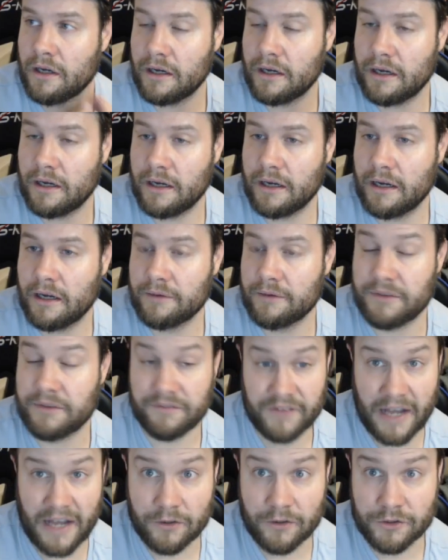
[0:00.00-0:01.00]
the
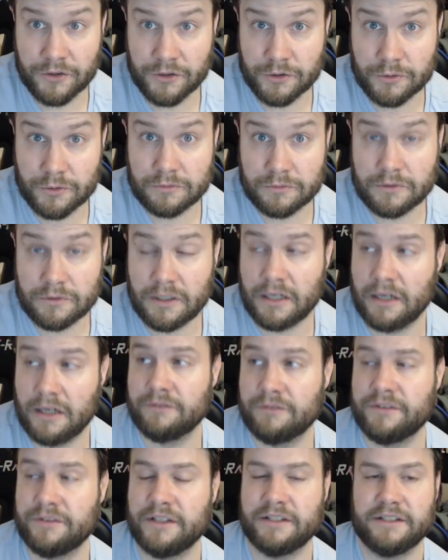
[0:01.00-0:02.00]
value
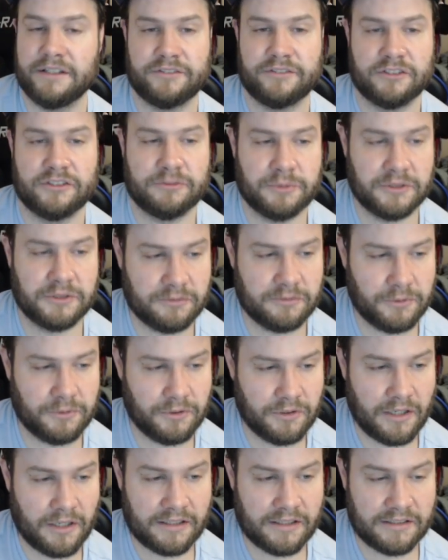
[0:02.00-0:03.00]
of the indifference
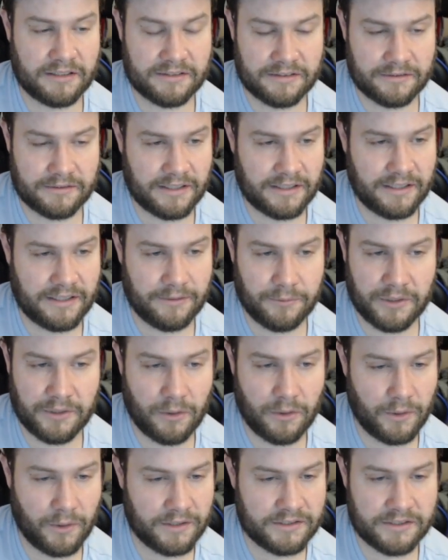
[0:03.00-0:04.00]
principle, because again, we
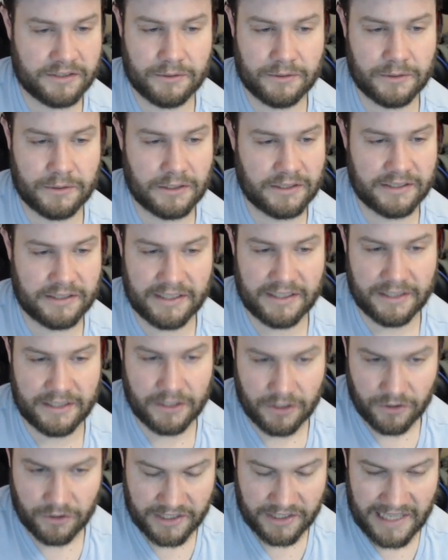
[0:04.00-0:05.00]
go into
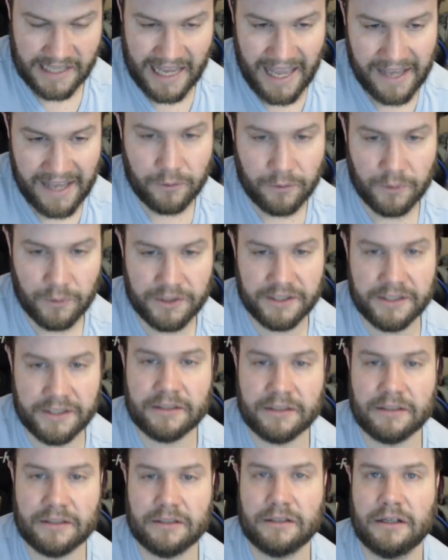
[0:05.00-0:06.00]
the
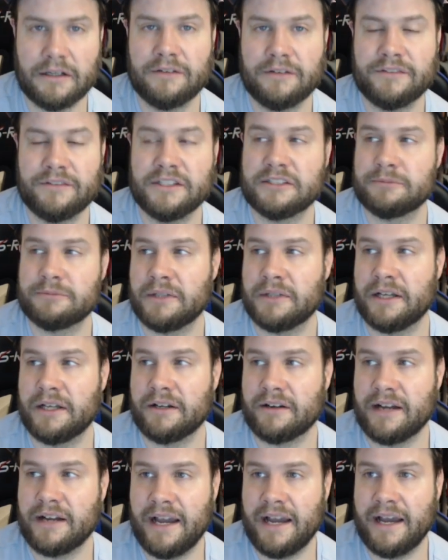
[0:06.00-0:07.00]
equity of each
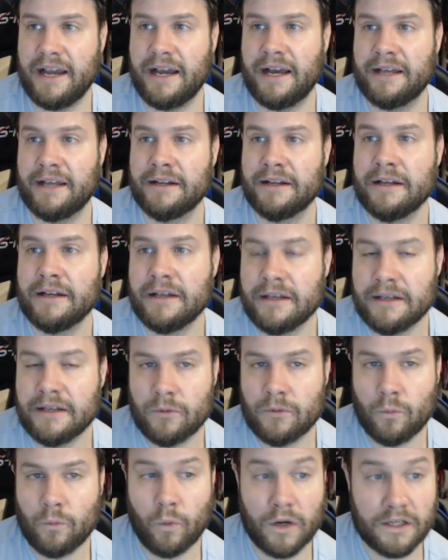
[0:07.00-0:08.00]
player had
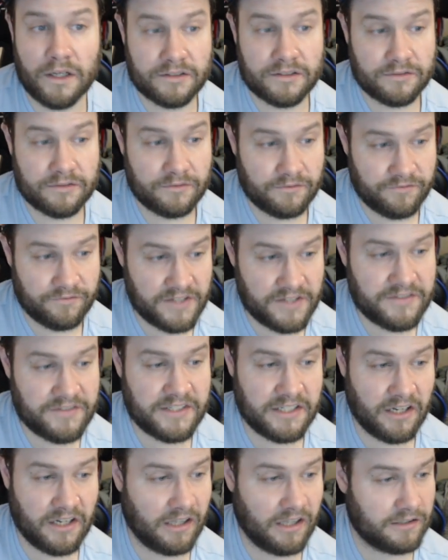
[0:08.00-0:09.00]
was
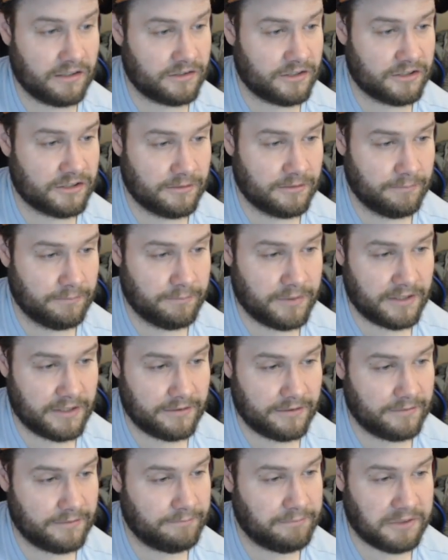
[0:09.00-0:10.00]
$50,
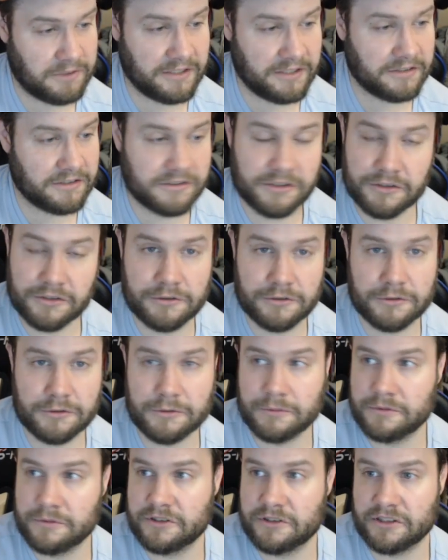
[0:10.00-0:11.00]
but player
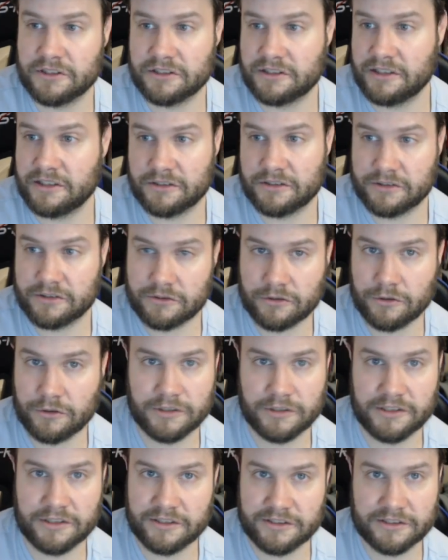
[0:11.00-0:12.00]
two just gets
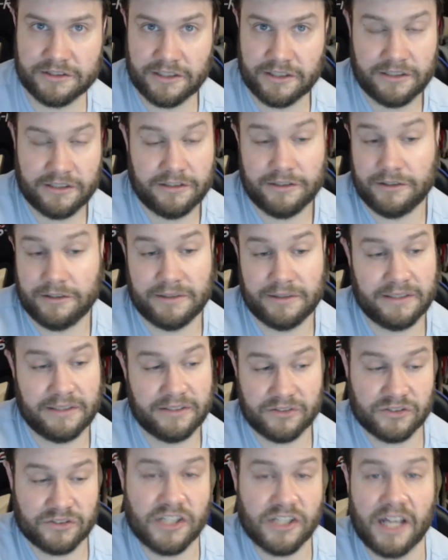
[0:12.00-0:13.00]
screwed in the scenario, and
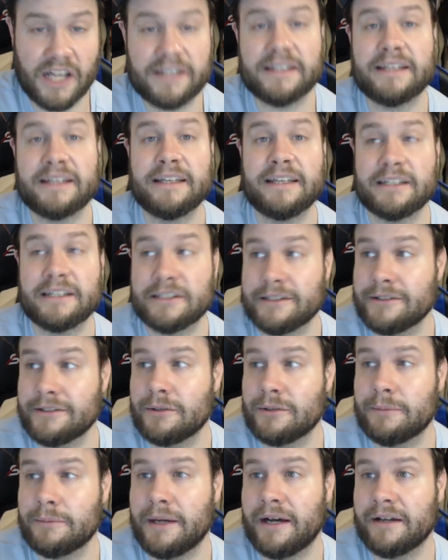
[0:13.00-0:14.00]
there's nothing he can
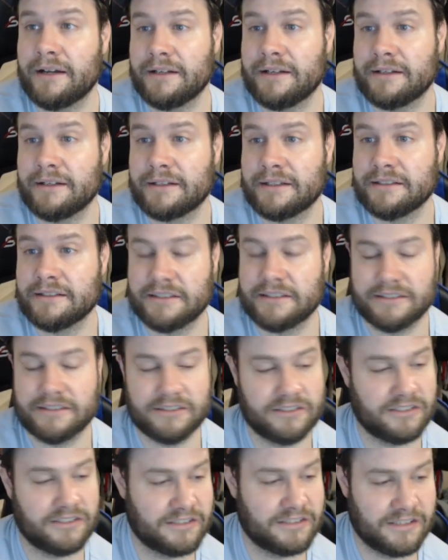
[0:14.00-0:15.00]
do about it because
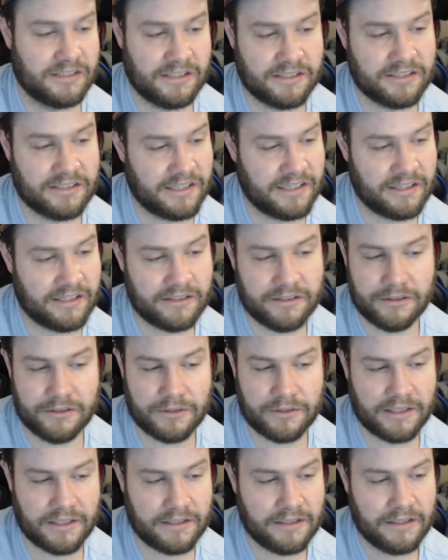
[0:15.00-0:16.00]
it's just the scenario
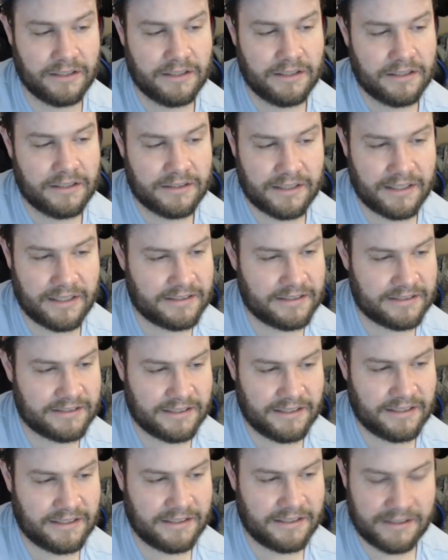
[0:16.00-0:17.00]
that he's
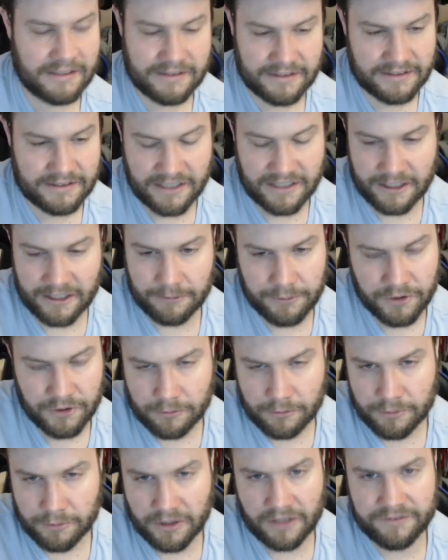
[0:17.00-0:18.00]
in. He's got a
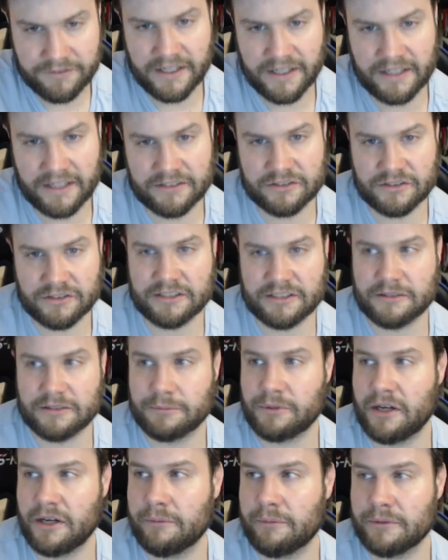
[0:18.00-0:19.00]
pure bluff catcher. That's the
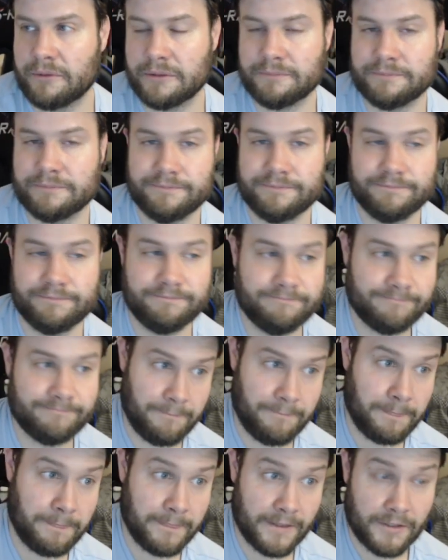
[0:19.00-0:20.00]
problem.
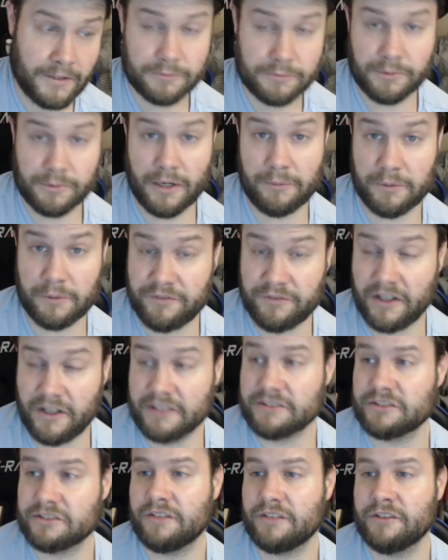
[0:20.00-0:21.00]
The problem of
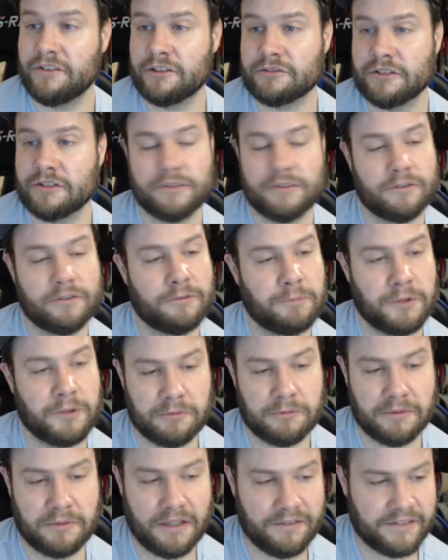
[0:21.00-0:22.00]
finding yourself on the river with
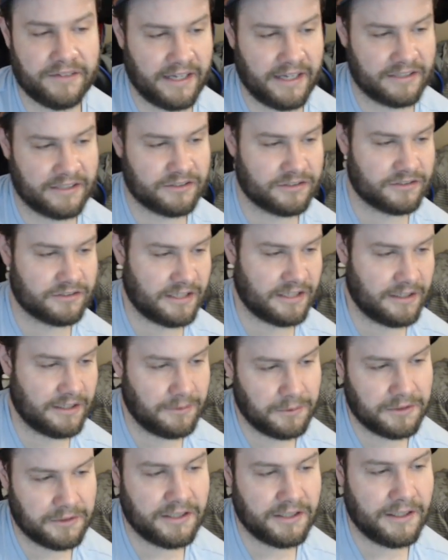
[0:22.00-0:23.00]
pure bluff catchers. I
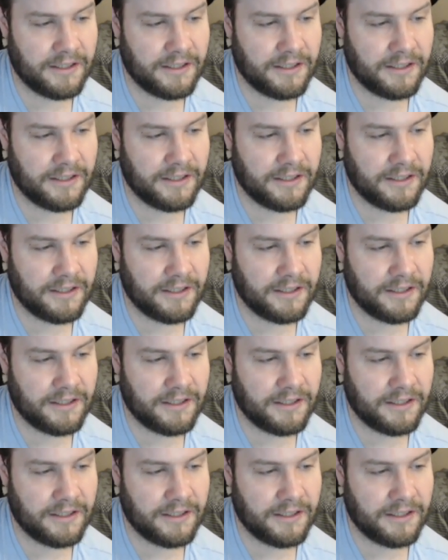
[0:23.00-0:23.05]
would